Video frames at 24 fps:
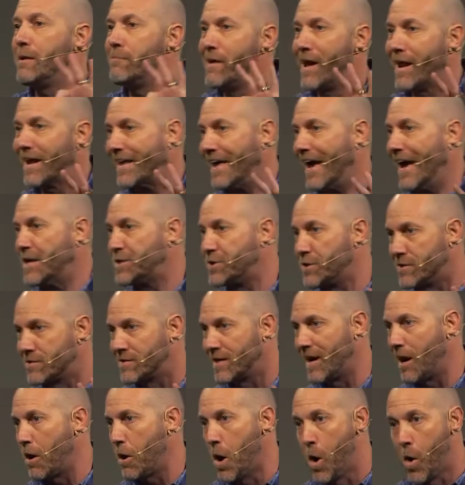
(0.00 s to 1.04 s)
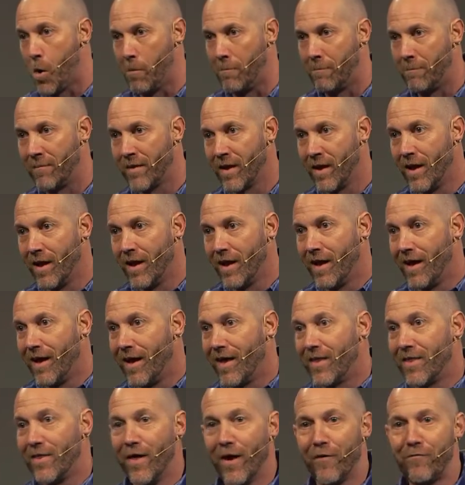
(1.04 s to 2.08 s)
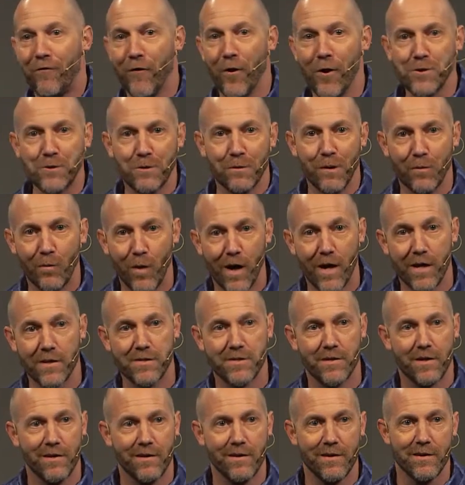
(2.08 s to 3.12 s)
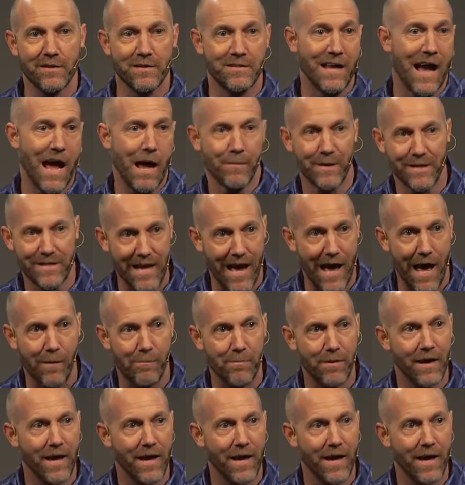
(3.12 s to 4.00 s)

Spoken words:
medications in our home. The first one was Dimetap,